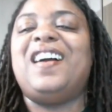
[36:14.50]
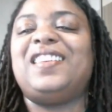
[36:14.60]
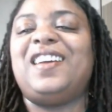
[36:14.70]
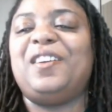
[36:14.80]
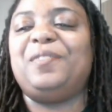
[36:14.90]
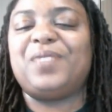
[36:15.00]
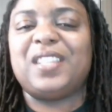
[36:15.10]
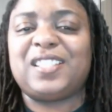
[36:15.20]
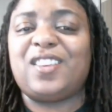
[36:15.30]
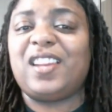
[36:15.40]

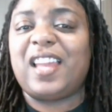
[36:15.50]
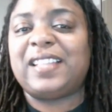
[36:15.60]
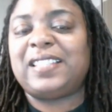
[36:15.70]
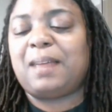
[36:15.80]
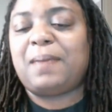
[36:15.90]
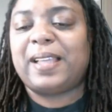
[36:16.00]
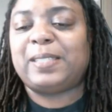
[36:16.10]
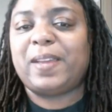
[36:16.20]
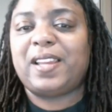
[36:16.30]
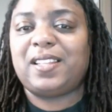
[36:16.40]
So the last time I
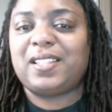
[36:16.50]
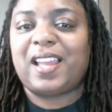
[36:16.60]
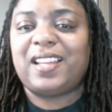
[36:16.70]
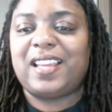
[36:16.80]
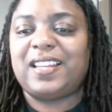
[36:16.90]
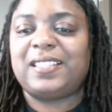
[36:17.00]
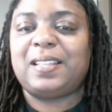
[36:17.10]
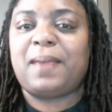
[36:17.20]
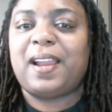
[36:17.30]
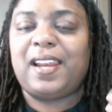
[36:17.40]
explained it like that to
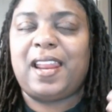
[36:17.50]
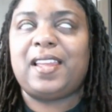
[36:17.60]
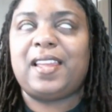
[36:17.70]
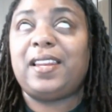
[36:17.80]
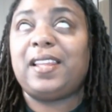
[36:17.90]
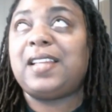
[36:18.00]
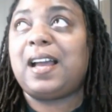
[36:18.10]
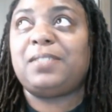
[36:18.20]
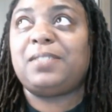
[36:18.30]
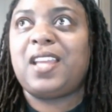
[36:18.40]
somebody that at that
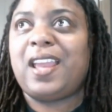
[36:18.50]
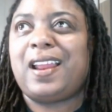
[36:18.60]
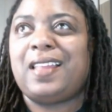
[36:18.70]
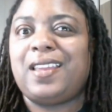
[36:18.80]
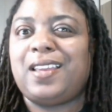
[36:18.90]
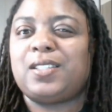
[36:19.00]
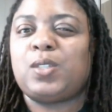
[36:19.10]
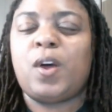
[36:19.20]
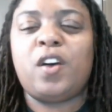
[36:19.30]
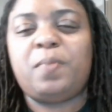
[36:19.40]
time she had, I think,
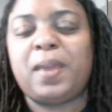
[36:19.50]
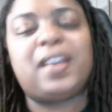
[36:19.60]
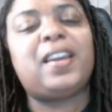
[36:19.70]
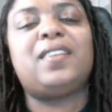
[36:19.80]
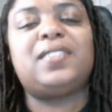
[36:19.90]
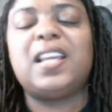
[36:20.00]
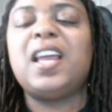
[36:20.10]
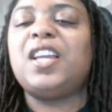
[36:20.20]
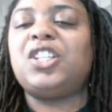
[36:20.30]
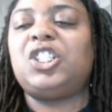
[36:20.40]
12 bank accounts,
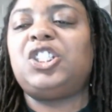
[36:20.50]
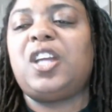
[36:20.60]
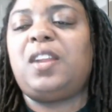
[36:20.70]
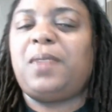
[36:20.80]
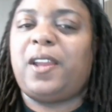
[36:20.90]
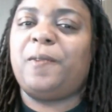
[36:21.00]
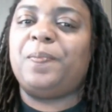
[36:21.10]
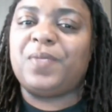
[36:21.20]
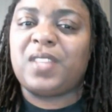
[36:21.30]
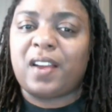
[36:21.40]
she shut them down.
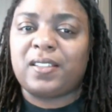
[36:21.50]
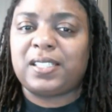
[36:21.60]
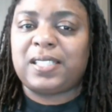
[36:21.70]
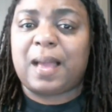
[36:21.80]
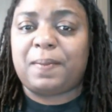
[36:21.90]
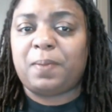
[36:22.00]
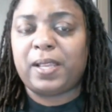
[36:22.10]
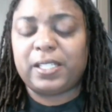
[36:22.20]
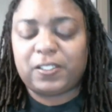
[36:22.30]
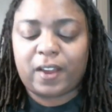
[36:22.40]
There's a time and a
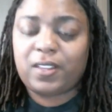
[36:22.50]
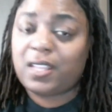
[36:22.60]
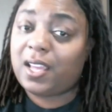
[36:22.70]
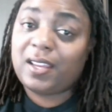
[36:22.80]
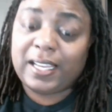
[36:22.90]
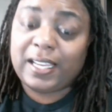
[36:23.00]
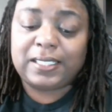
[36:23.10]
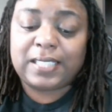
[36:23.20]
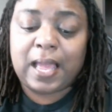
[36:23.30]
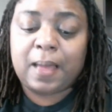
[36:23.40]
place for everything. It's a
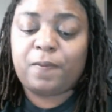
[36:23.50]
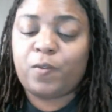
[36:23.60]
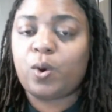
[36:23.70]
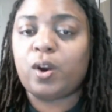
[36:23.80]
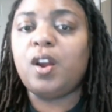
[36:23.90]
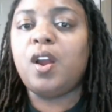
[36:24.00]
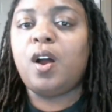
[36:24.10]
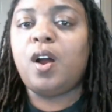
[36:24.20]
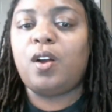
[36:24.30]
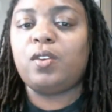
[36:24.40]
time for
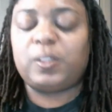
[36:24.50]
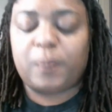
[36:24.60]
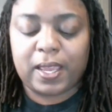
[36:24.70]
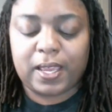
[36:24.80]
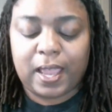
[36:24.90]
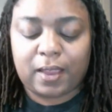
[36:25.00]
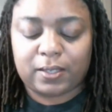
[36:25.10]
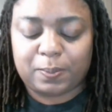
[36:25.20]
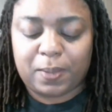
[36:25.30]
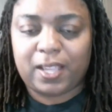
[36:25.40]
all those bank
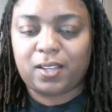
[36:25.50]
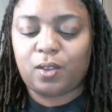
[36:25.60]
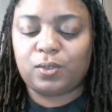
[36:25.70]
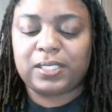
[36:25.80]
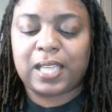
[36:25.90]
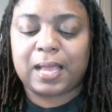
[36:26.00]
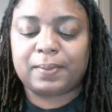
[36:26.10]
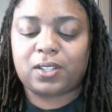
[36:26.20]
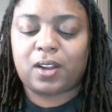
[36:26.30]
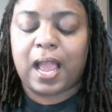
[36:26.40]
accounts, but those
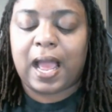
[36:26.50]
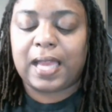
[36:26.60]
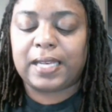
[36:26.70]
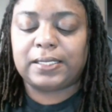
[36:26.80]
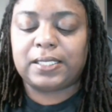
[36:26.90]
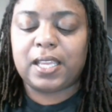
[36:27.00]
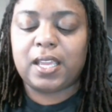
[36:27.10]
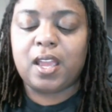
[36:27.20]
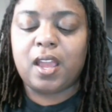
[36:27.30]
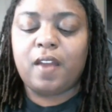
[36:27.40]
times are honestly
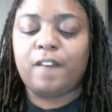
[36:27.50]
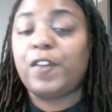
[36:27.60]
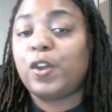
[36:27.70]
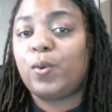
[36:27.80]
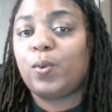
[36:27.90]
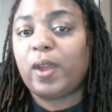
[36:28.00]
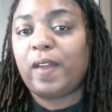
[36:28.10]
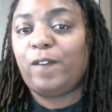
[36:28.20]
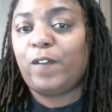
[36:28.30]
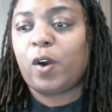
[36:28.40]
few
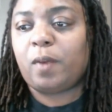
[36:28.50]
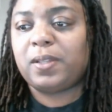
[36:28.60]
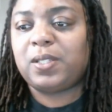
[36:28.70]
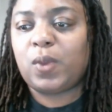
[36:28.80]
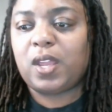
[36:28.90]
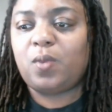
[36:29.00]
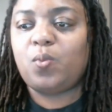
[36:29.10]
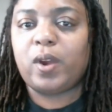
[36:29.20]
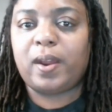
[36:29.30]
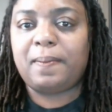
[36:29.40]
and far between
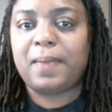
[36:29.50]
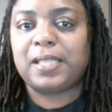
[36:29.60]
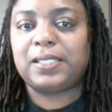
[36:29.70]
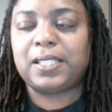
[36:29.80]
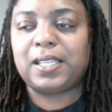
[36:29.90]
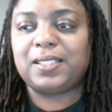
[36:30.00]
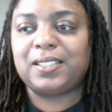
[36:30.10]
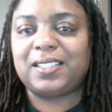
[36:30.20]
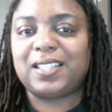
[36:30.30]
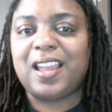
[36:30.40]
where it makes sense.